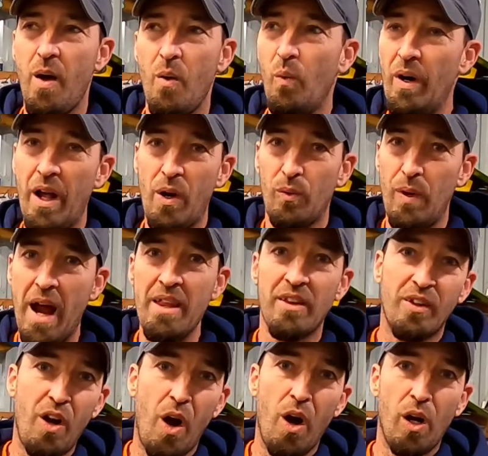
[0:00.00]
When I ran
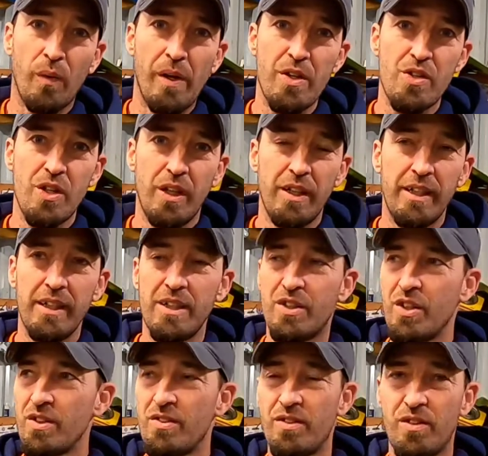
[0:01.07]
the car originally,
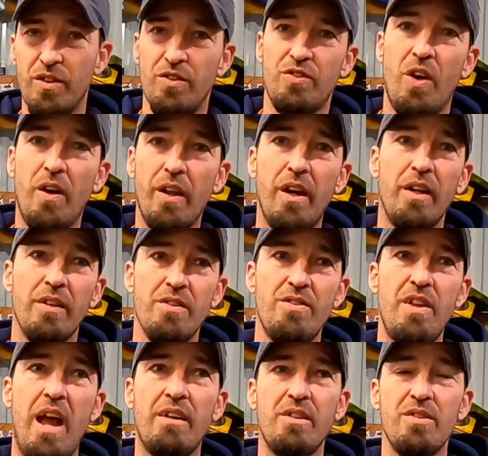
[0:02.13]
just to start it on the
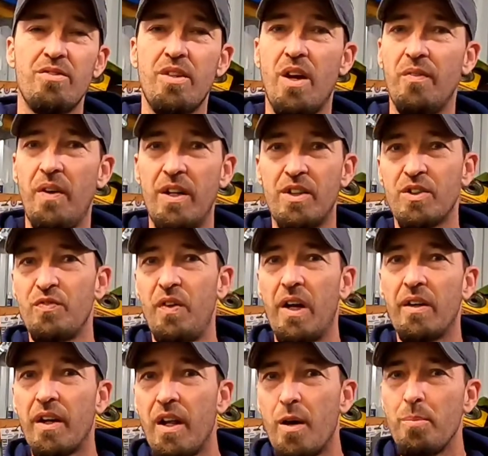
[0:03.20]
stands and stuff, I just
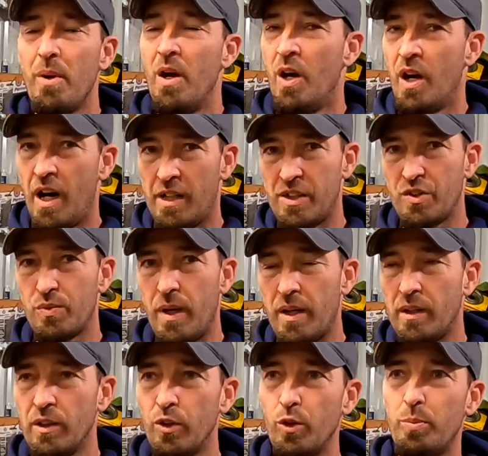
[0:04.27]
fired it up. I just ran
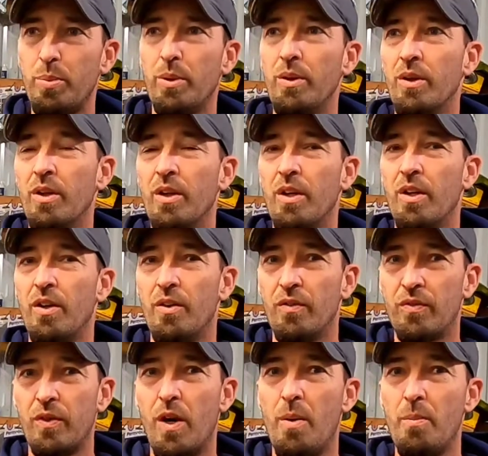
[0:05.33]
a loop
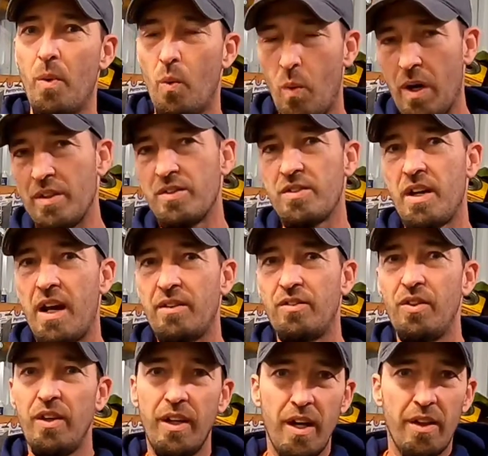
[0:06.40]
from one side
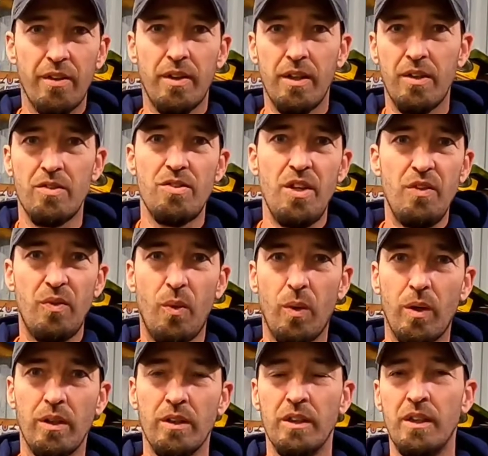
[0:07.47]
to the other on the
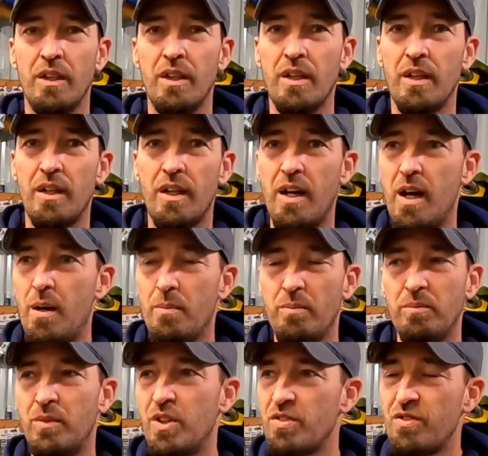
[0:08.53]
C4,
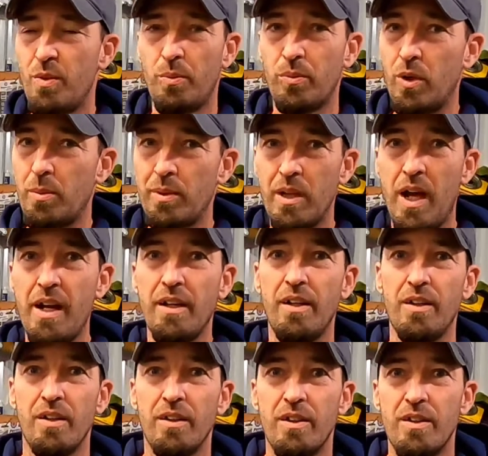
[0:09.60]
just some rubber
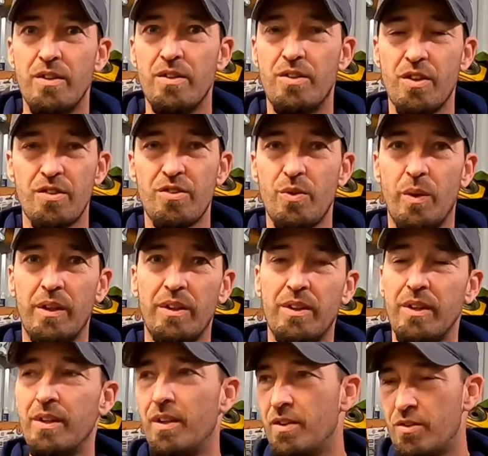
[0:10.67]
line, just so it
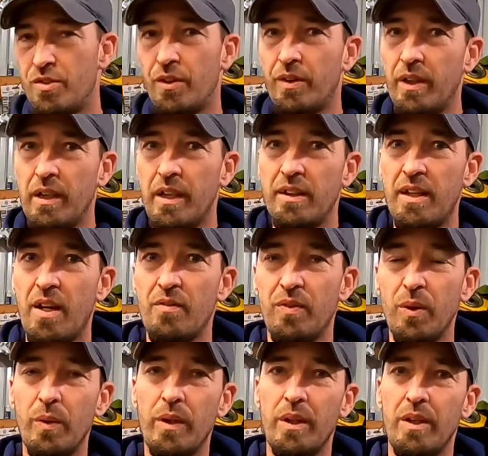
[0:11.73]
could circulate that
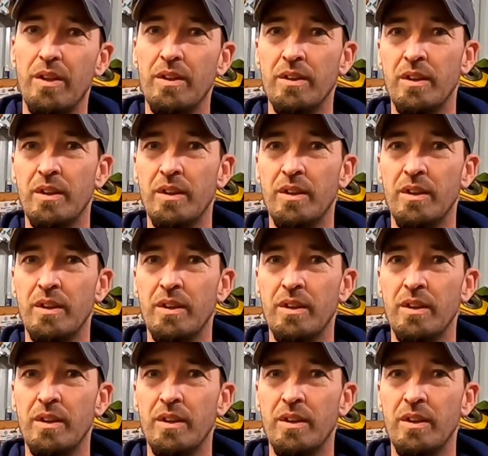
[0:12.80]
fluid.